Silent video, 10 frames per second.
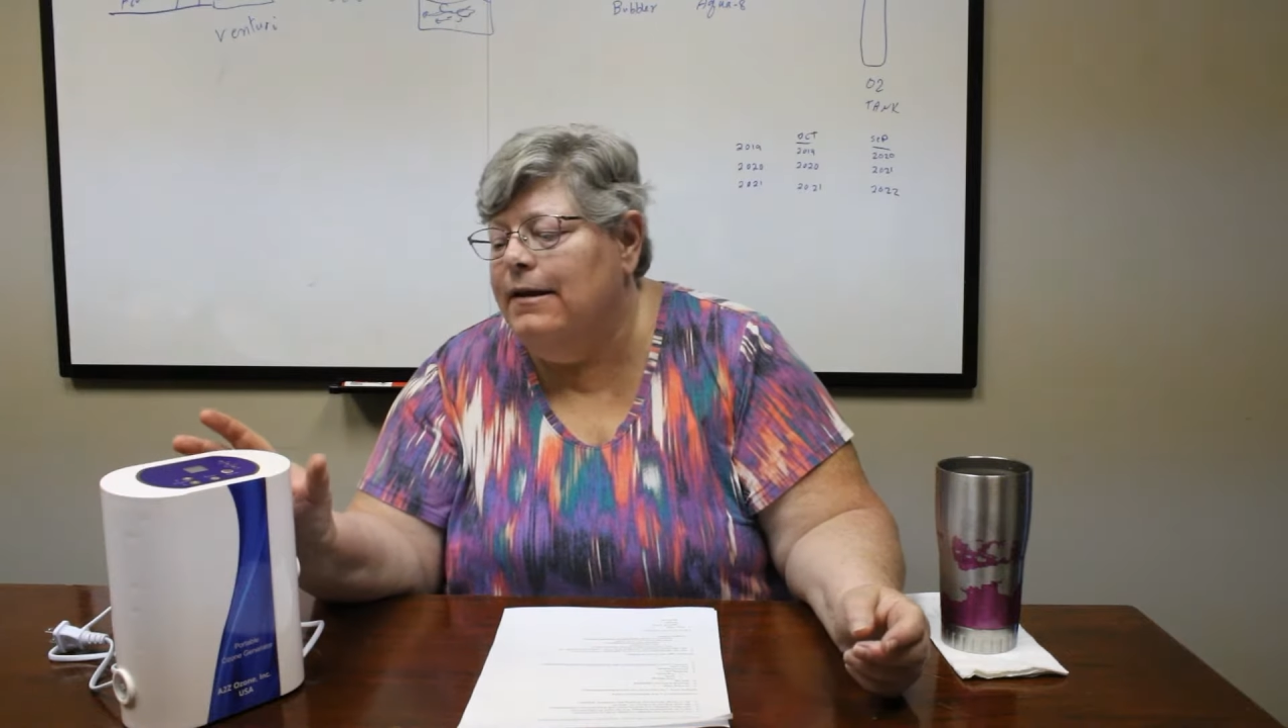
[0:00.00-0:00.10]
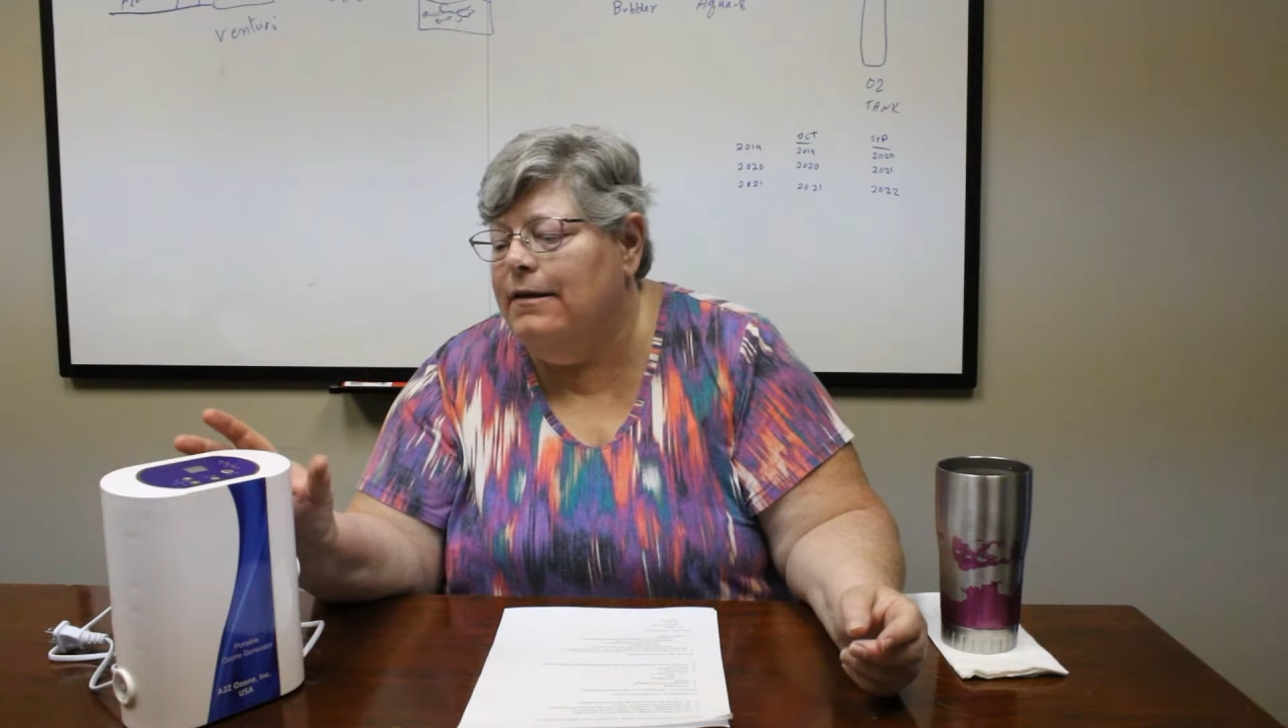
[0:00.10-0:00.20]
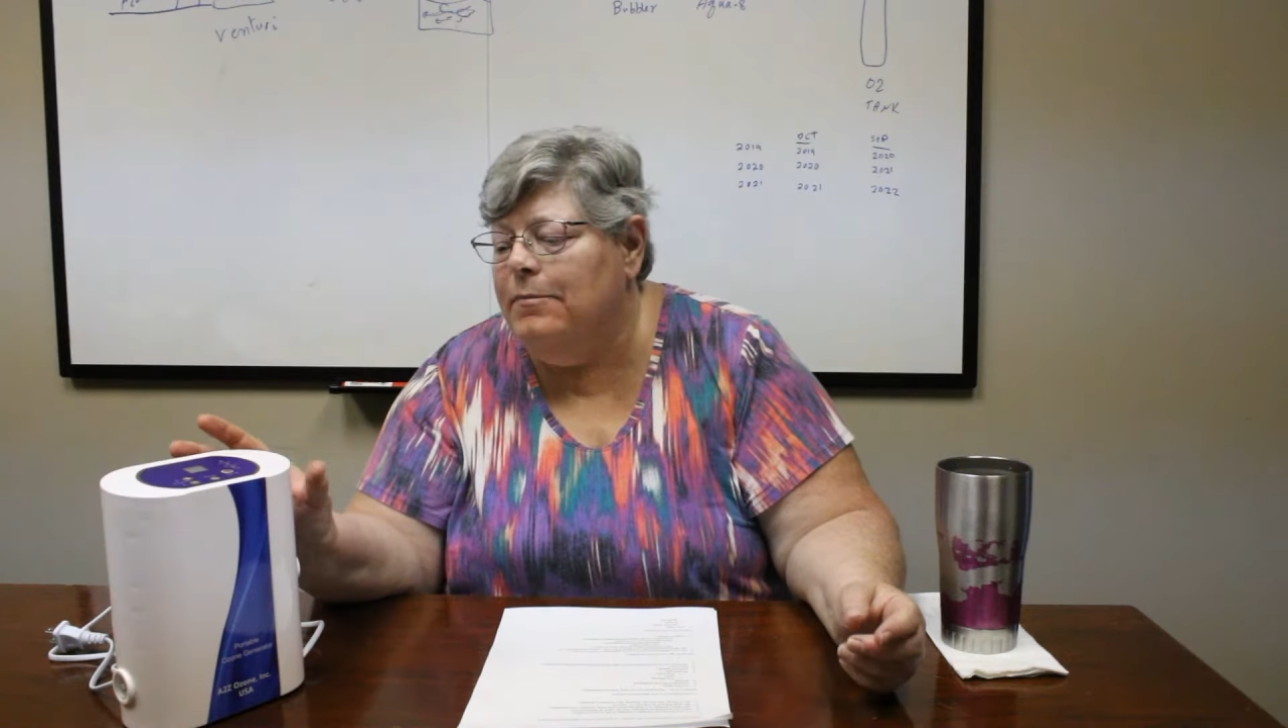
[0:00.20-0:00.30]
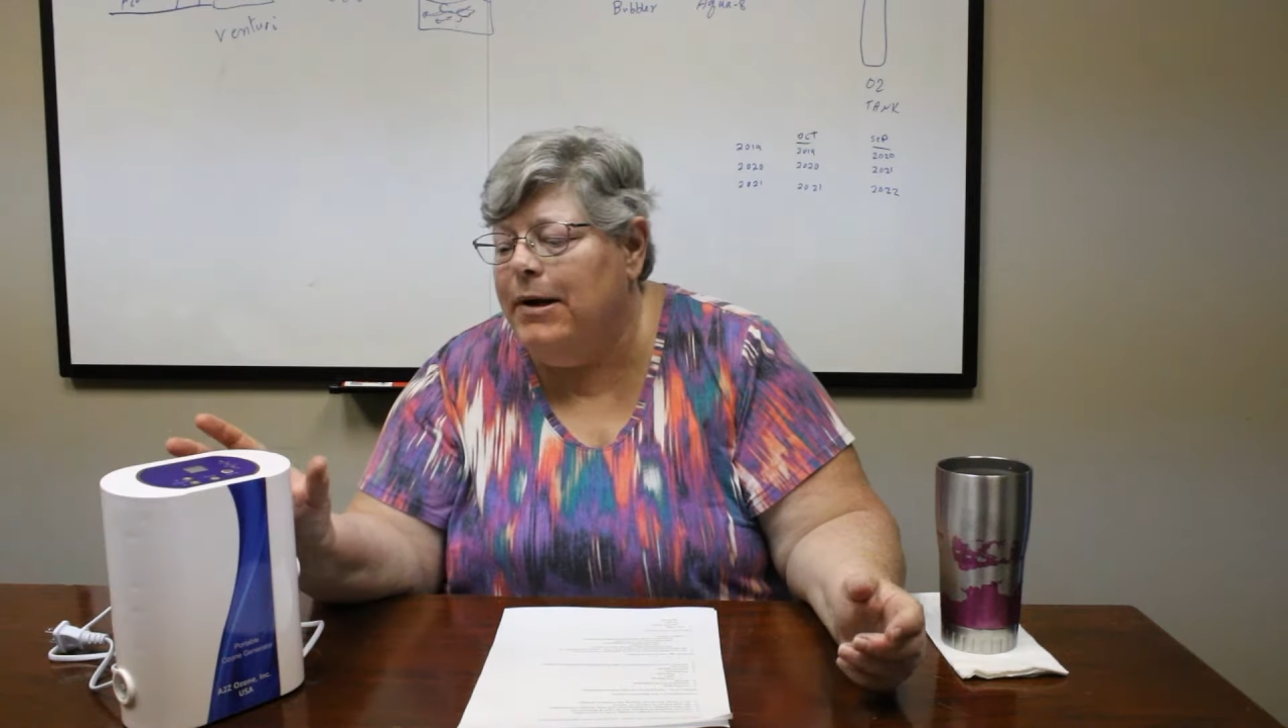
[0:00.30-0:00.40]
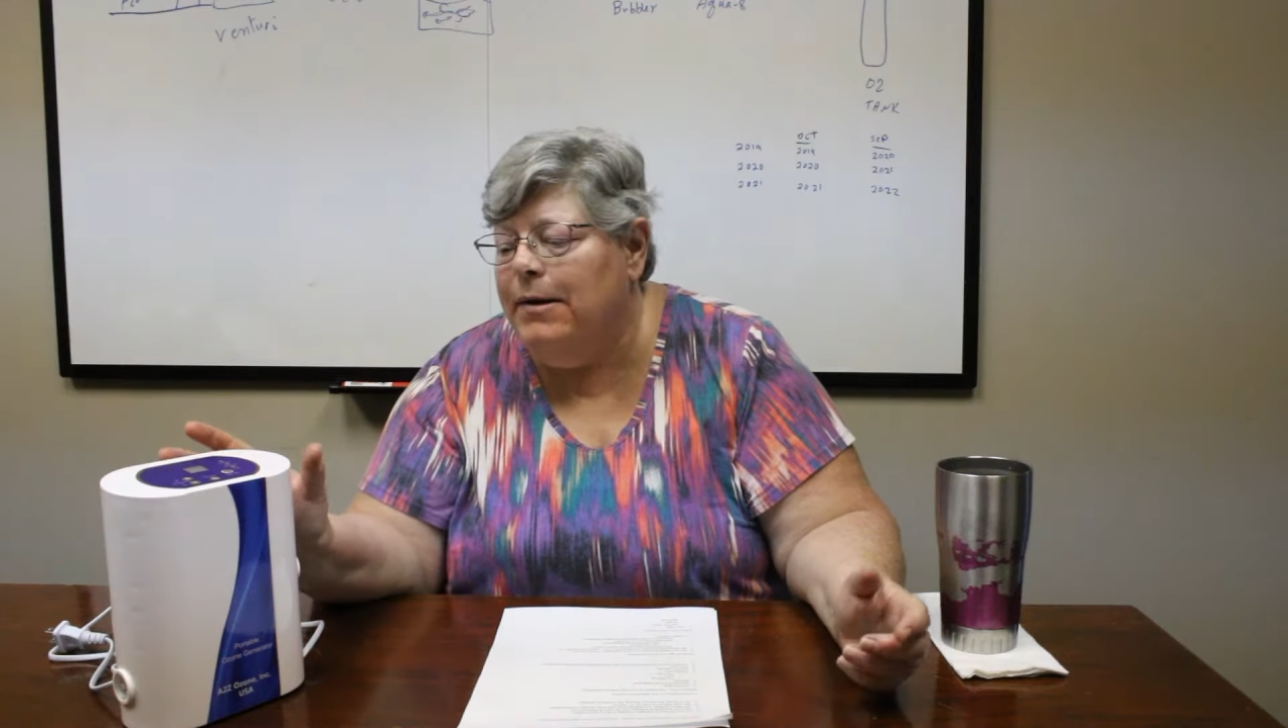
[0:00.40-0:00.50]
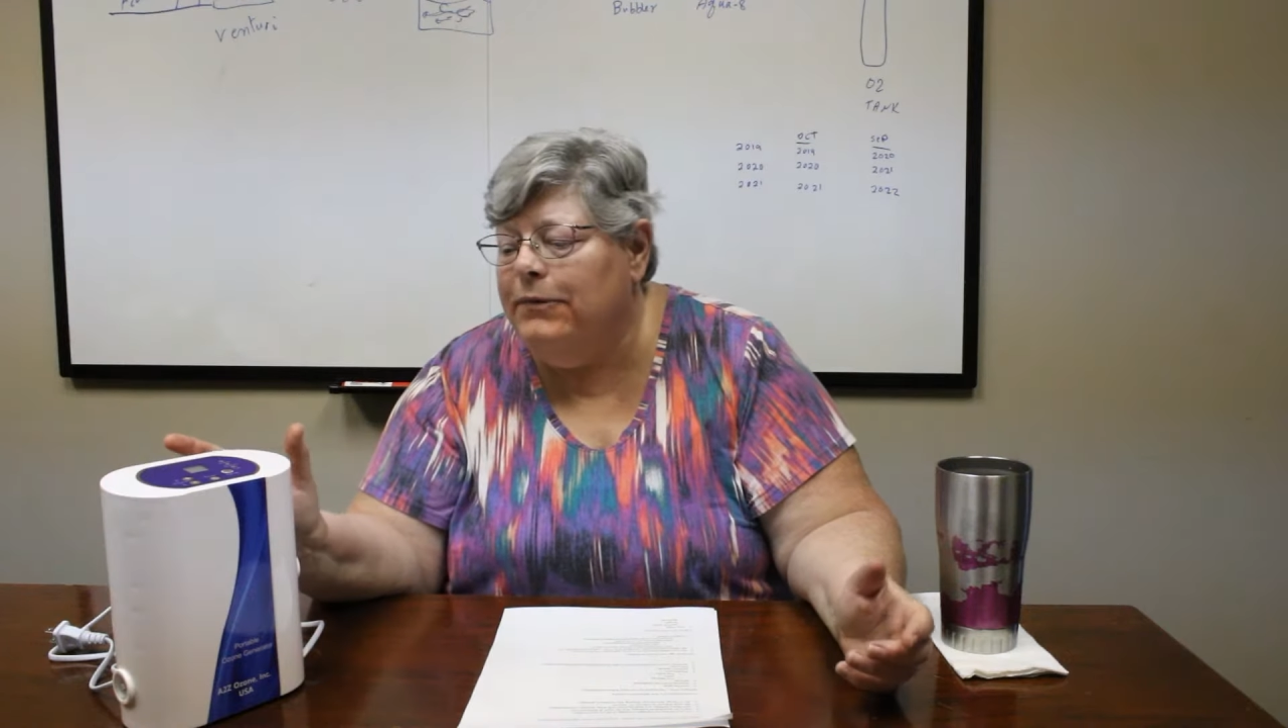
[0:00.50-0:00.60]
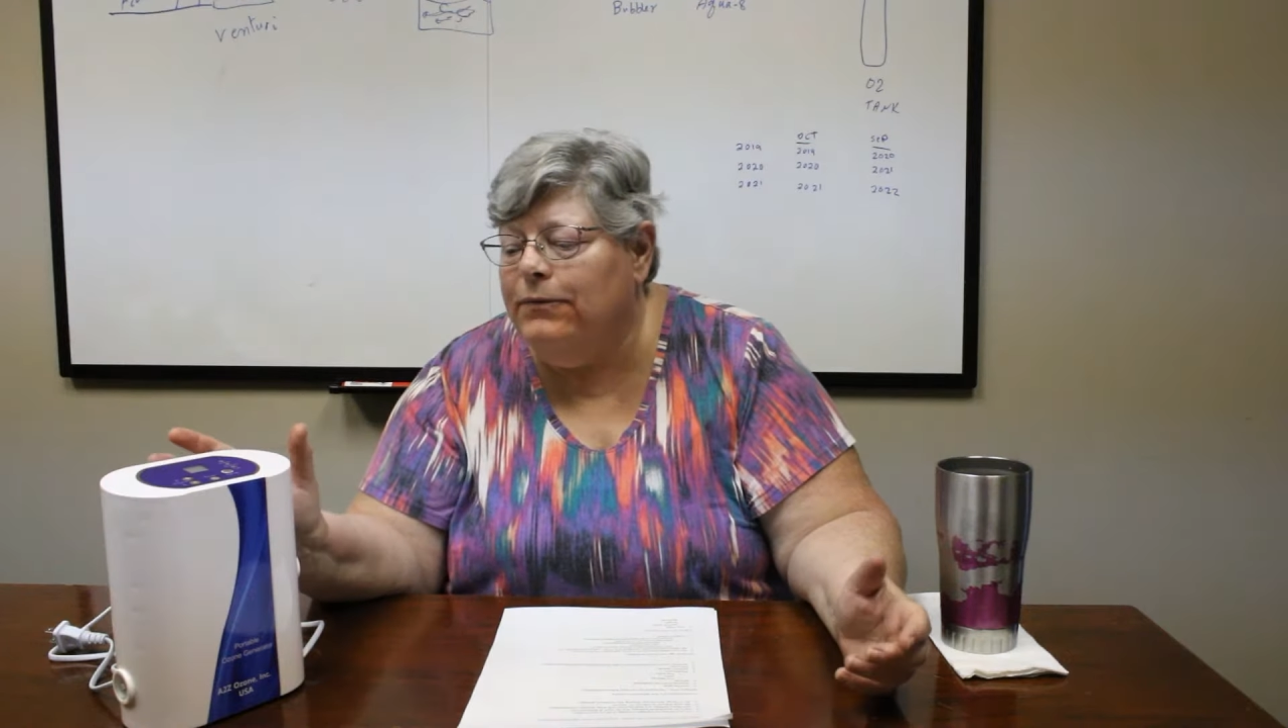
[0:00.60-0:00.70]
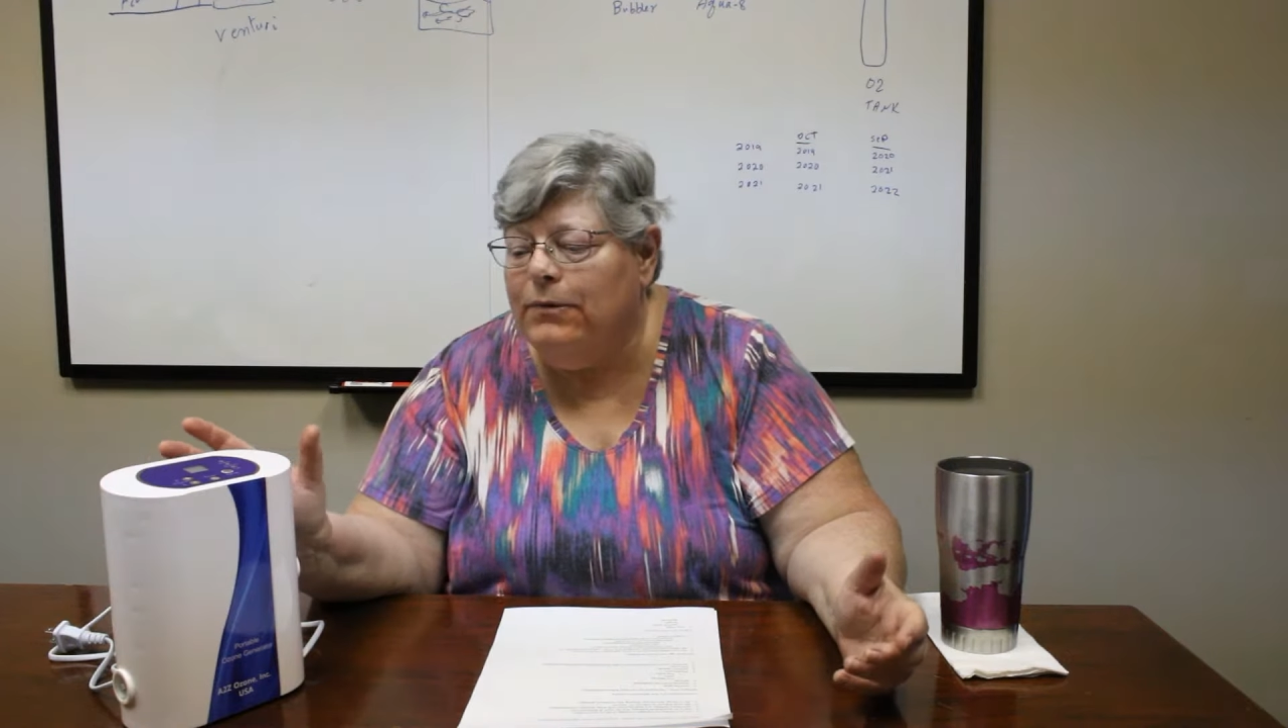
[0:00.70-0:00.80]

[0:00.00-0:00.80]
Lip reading: the pump's